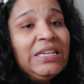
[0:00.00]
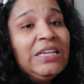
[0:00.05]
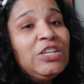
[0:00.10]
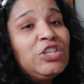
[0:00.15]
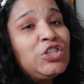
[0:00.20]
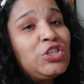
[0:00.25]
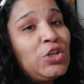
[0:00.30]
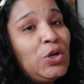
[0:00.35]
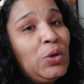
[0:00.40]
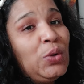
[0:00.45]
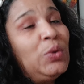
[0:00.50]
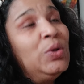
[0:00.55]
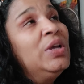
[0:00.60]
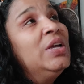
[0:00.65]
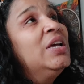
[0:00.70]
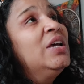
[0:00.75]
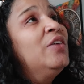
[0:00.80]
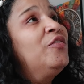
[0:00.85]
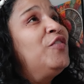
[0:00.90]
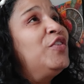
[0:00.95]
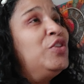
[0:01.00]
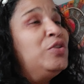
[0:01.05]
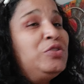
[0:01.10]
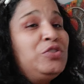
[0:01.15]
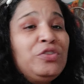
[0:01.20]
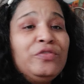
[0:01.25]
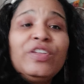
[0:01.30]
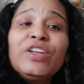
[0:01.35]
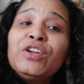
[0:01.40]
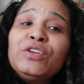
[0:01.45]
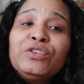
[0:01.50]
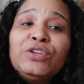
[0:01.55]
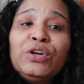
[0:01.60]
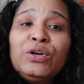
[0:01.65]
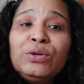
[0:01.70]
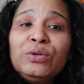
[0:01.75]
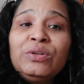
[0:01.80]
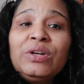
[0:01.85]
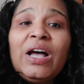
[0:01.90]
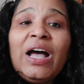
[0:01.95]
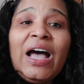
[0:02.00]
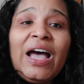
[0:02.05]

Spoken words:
So for those of you that don't know,